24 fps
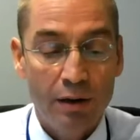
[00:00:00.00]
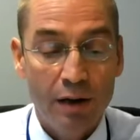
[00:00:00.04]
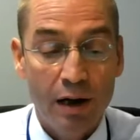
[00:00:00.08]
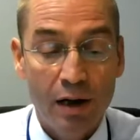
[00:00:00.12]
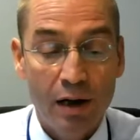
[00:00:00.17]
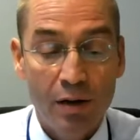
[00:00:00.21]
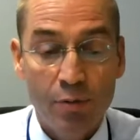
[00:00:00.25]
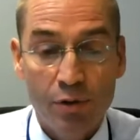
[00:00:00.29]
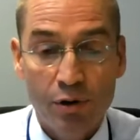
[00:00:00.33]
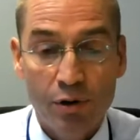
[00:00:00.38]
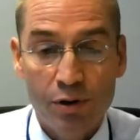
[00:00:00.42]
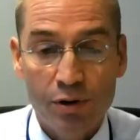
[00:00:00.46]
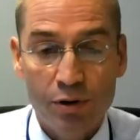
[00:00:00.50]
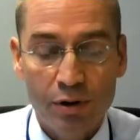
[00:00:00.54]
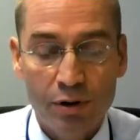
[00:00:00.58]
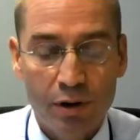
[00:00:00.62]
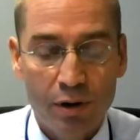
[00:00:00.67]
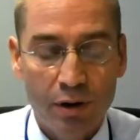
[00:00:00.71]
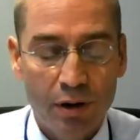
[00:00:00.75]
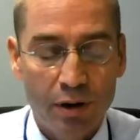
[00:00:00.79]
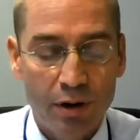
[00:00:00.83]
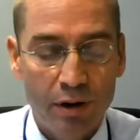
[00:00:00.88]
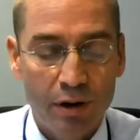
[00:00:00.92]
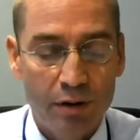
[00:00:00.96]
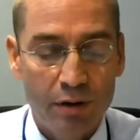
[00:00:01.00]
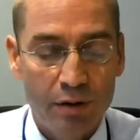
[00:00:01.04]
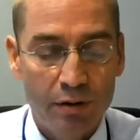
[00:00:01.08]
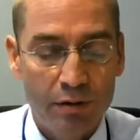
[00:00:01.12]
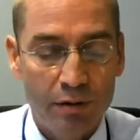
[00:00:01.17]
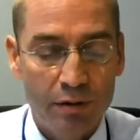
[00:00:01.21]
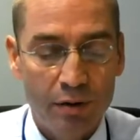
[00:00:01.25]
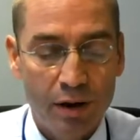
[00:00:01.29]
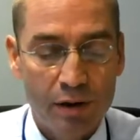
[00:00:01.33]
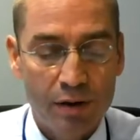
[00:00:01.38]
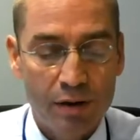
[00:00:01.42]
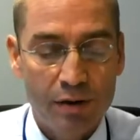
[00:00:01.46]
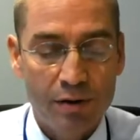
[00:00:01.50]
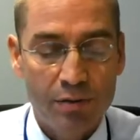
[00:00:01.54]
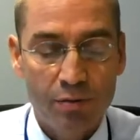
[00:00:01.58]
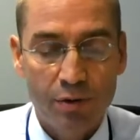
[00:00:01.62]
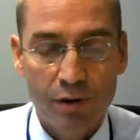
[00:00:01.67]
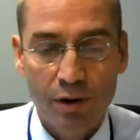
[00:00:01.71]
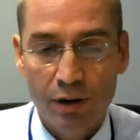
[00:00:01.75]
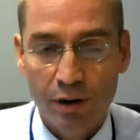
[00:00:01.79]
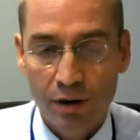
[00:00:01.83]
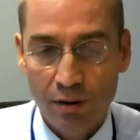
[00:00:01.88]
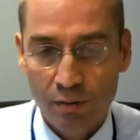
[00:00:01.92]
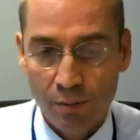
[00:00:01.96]
diamonds. That's
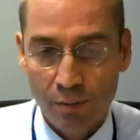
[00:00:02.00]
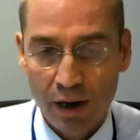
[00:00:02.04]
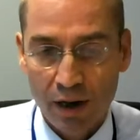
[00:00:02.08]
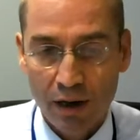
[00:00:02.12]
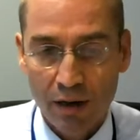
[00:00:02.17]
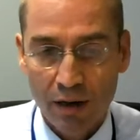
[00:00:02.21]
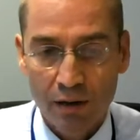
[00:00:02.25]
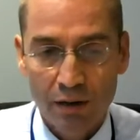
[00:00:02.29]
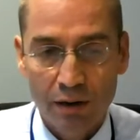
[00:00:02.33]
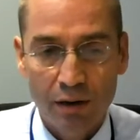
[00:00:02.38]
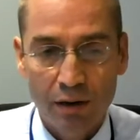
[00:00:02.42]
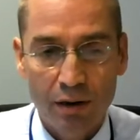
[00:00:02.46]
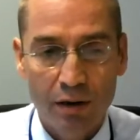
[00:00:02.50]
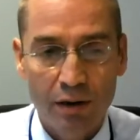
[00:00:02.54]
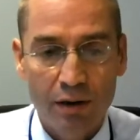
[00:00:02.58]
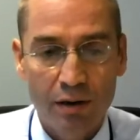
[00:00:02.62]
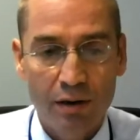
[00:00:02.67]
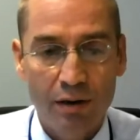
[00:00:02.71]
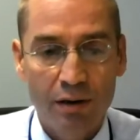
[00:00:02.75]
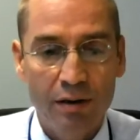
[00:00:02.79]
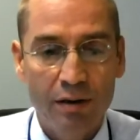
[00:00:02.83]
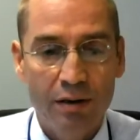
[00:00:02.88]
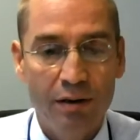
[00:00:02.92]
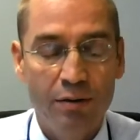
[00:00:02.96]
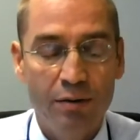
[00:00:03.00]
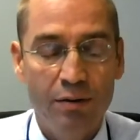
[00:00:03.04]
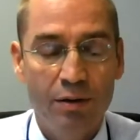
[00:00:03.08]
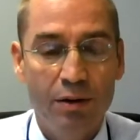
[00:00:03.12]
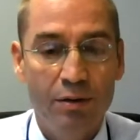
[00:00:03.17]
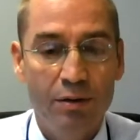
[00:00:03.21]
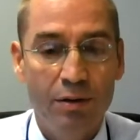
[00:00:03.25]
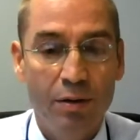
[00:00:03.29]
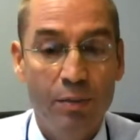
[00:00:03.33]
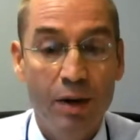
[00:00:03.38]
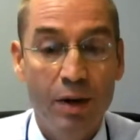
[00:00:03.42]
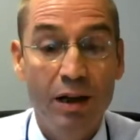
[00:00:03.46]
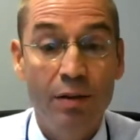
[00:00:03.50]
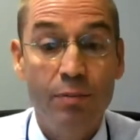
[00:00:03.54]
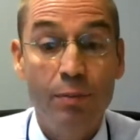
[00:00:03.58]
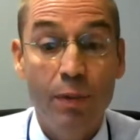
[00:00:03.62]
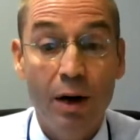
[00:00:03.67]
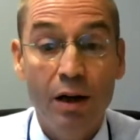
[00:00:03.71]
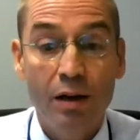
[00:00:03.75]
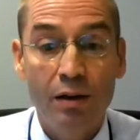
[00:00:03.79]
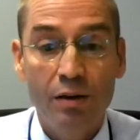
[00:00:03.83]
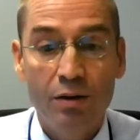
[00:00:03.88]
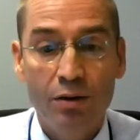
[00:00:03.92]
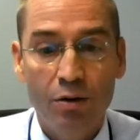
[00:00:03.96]
really the main
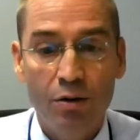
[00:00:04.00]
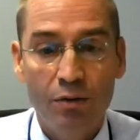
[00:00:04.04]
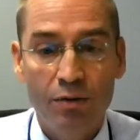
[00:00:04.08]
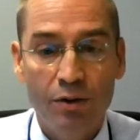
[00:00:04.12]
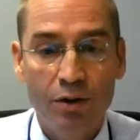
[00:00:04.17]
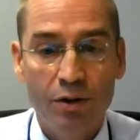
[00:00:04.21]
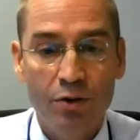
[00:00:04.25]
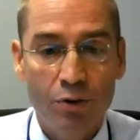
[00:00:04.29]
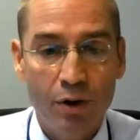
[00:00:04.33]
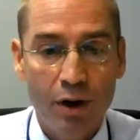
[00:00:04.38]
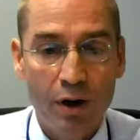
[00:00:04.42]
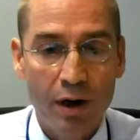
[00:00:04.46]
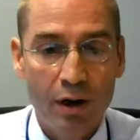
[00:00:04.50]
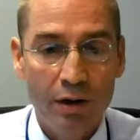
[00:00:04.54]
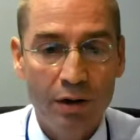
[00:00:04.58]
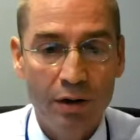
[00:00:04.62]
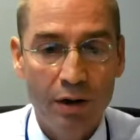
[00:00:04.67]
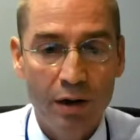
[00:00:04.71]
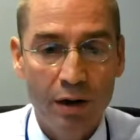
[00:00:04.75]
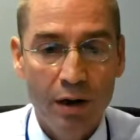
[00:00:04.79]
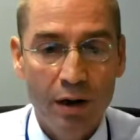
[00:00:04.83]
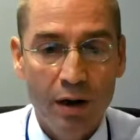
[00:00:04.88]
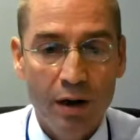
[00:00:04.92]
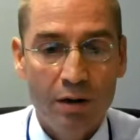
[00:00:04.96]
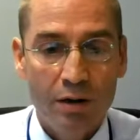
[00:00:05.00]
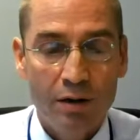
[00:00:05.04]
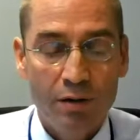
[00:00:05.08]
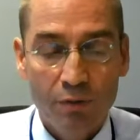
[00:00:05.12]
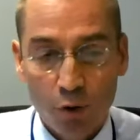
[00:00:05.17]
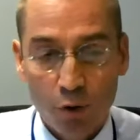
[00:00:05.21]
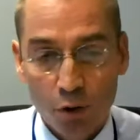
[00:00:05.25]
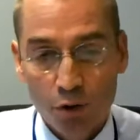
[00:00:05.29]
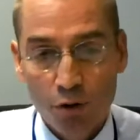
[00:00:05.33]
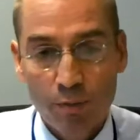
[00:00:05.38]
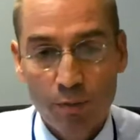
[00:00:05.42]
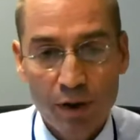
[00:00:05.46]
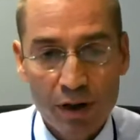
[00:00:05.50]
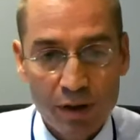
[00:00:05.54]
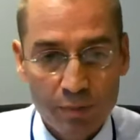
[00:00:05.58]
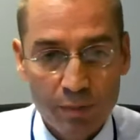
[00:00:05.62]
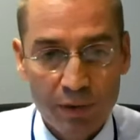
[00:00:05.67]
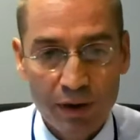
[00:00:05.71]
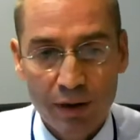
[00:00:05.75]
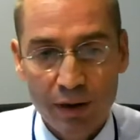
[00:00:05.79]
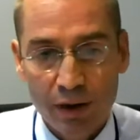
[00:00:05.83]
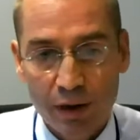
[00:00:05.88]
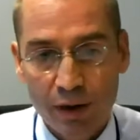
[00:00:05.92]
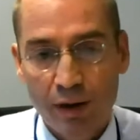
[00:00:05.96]
bulk of the trade. The volume has
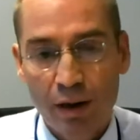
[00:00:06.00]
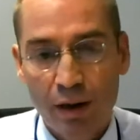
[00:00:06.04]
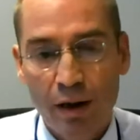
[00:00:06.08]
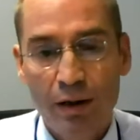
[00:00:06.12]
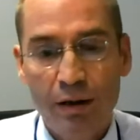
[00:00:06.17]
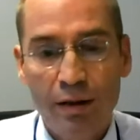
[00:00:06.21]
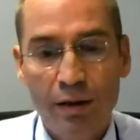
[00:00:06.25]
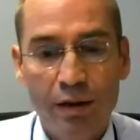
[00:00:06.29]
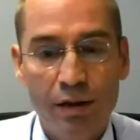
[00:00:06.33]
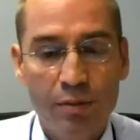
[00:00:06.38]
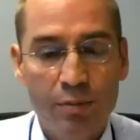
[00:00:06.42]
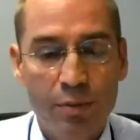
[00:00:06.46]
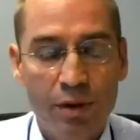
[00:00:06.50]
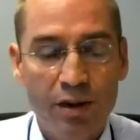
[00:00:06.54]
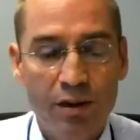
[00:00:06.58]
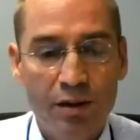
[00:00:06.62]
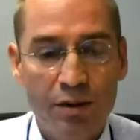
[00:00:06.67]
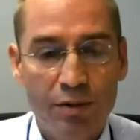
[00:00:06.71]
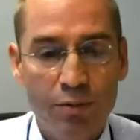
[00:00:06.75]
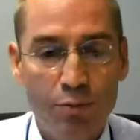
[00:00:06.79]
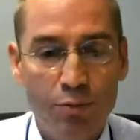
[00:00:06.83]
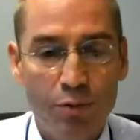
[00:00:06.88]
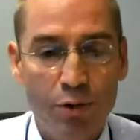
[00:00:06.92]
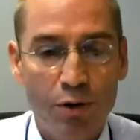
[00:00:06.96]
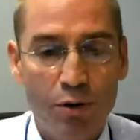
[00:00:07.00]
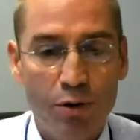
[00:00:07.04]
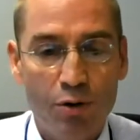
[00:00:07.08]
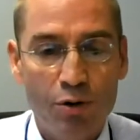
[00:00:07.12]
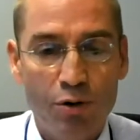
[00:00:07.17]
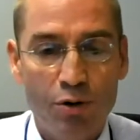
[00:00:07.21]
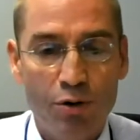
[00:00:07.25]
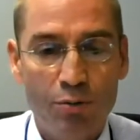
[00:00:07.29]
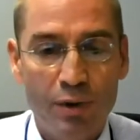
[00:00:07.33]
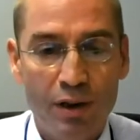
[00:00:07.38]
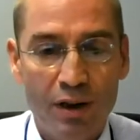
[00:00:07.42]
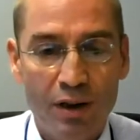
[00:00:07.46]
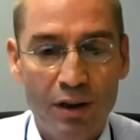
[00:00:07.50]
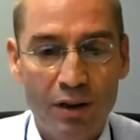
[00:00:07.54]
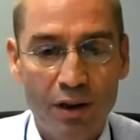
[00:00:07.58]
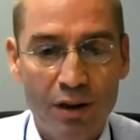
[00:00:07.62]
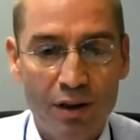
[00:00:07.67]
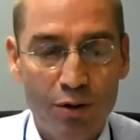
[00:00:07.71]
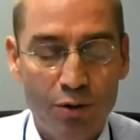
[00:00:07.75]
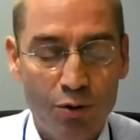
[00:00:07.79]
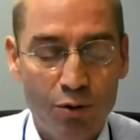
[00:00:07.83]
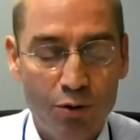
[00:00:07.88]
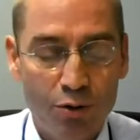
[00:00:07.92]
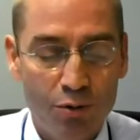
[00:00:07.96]
been declining, but we're also
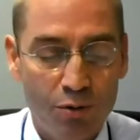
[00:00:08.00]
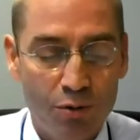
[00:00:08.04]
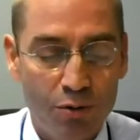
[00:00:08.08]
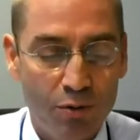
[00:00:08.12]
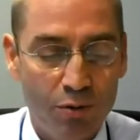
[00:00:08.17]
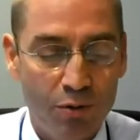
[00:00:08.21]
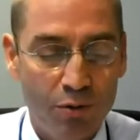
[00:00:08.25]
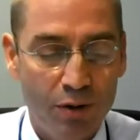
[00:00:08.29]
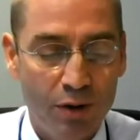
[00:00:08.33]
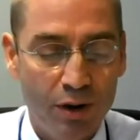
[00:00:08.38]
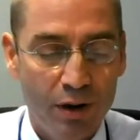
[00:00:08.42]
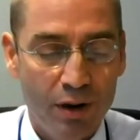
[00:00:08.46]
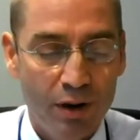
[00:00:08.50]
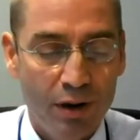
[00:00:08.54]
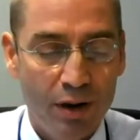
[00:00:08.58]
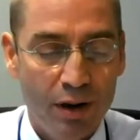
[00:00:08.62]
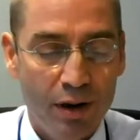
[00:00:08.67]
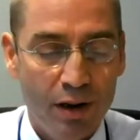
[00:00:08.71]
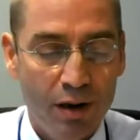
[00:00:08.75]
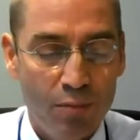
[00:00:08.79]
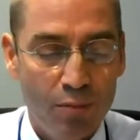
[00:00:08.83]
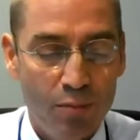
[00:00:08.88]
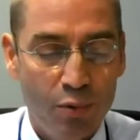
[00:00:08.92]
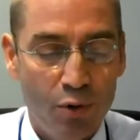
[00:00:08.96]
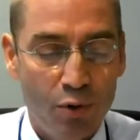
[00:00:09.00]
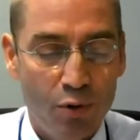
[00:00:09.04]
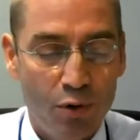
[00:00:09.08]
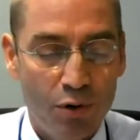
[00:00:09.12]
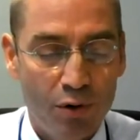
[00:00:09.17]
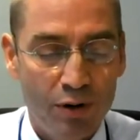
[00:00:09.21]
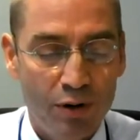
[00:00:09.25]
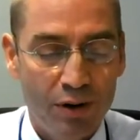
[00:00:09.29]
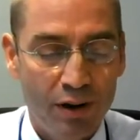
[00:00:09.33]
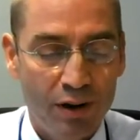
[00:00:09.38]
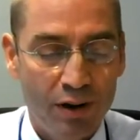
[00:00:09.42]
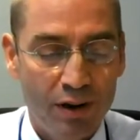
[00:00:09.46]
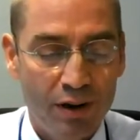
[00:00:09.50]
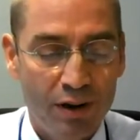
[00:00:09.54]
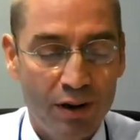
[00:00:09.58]
beginning to import